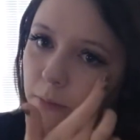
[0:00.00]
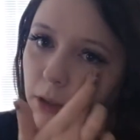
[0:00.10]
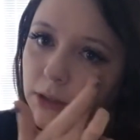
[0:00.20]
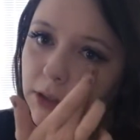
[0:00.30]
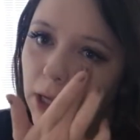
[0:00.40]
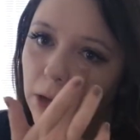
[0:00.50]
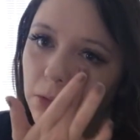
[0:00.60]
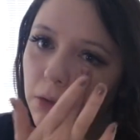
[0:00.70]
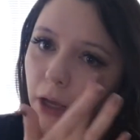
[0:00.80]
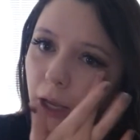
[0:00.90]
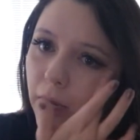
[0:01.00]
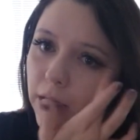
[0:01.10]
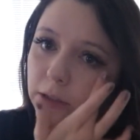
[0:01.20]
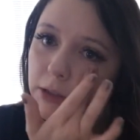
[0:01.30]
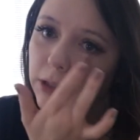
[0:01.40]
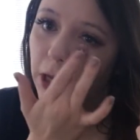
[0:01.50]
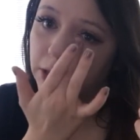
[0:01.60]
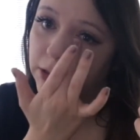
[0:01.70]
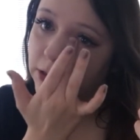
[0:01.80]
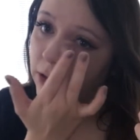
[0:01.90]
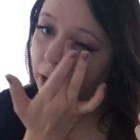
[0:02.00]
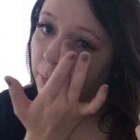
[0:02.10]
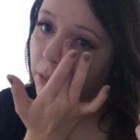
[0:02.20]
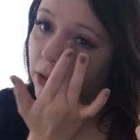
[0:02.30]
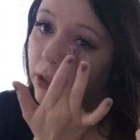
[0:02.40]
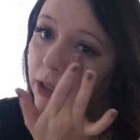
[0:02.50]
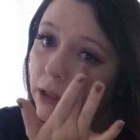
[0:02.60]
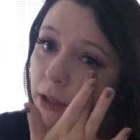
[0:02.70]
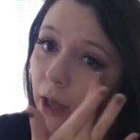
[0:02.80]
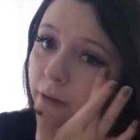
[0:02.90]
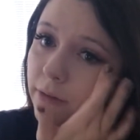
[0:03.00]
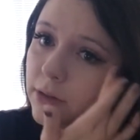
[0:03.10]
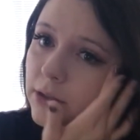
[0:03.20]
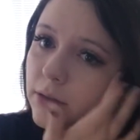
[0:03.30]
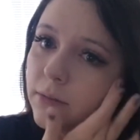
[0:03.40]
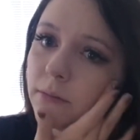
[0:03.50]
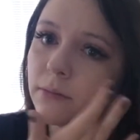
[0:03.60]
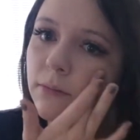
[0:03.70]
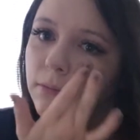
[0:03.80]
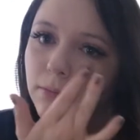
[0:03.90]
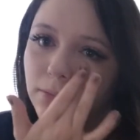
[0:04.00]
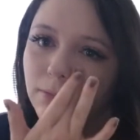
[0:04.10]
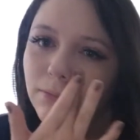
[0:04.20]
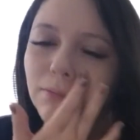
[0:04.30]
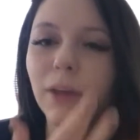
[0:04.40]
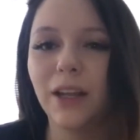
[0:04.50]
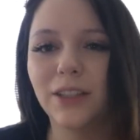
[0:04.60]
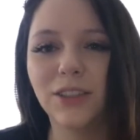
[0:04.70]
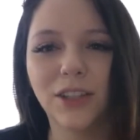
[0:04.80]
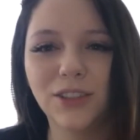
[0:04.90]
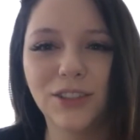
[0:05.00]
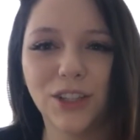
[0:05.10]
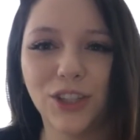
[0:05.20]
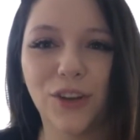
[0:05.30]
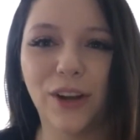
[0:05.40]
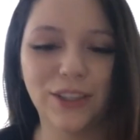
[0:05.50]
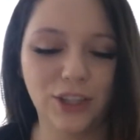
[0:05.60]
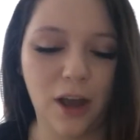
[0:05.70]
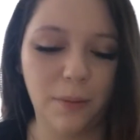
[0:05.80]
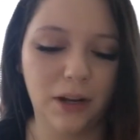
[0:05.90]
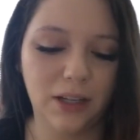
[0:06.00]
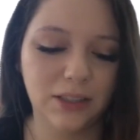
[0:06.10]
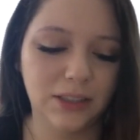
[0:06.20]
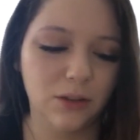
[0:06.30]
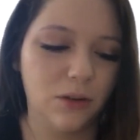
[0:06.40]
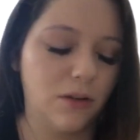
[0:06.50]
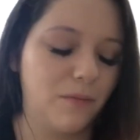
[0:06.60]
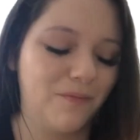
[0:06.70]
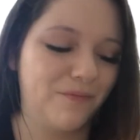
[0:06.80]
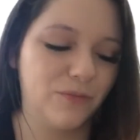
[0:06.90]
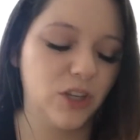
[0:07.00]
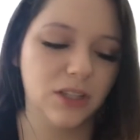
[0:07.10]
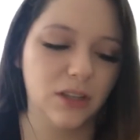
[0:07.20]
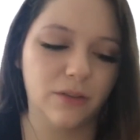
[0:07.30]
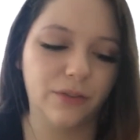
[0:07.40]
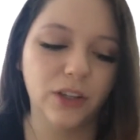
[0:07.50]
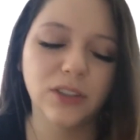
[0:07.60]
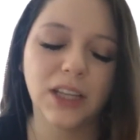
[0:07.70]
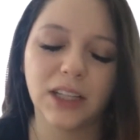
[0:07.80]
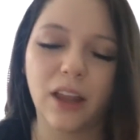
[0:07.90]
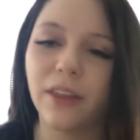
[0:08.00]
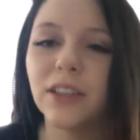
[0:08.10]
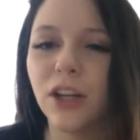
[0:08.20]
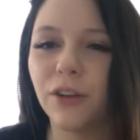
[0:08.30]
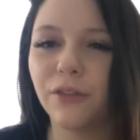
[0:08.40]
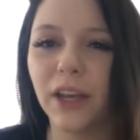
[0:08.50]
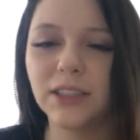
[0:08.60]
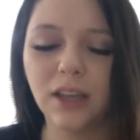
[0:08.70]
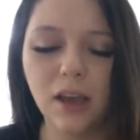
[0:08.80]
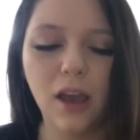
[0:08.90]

months now, and I still have plenty left, and it does such a great job, and it just feels like nothing's on your face.